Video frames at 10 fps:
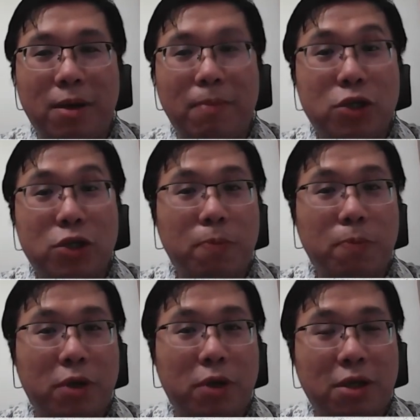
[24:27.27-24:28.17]
major
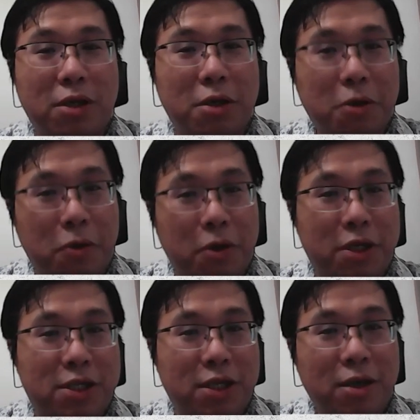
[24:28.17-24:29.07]
political
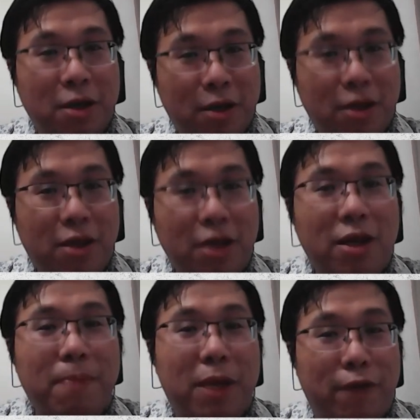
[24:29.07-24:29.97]
coalition, in
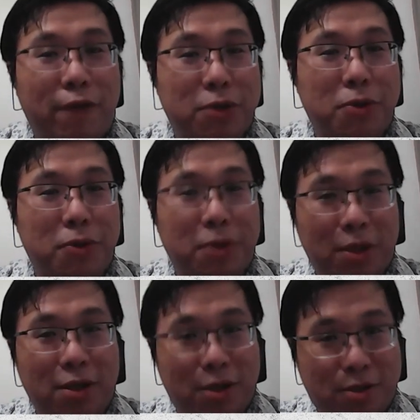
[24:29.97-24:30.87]
their manifesto,
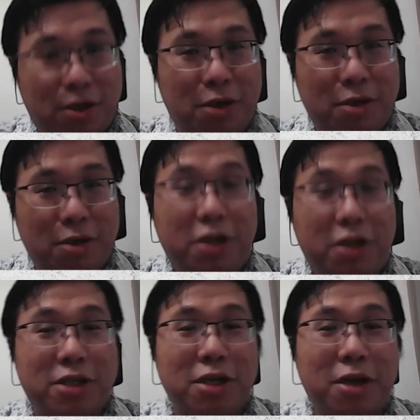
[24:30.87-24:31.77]
in the
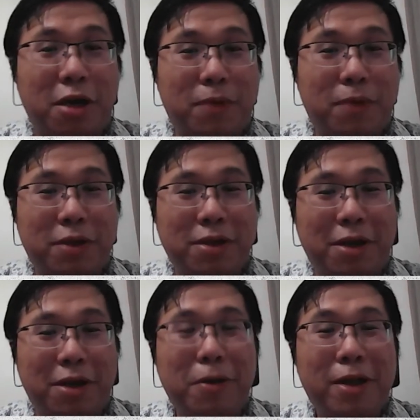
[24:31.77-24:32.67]
generation current period
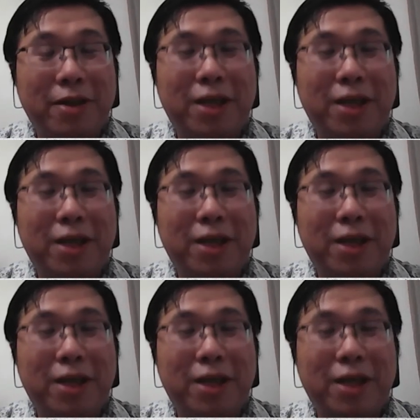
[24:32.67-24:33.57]
now, they say
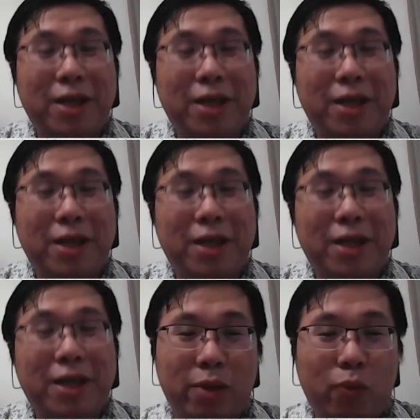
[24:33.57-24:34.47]
they
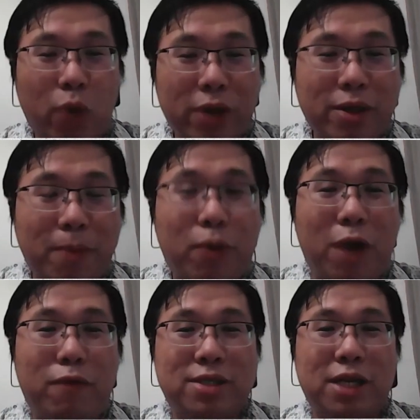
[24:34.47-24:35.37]
will want the
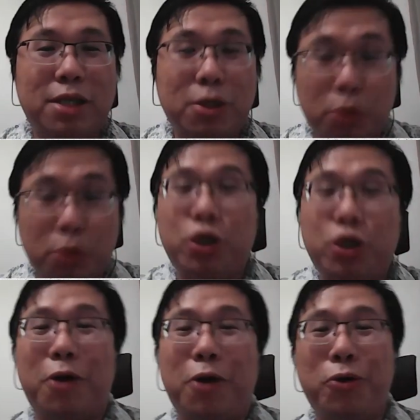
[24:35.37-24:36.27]
private sector to
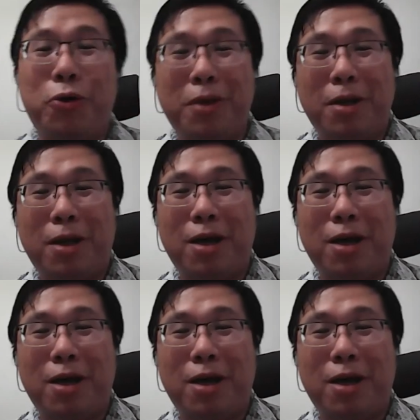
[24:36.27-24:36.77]
train their own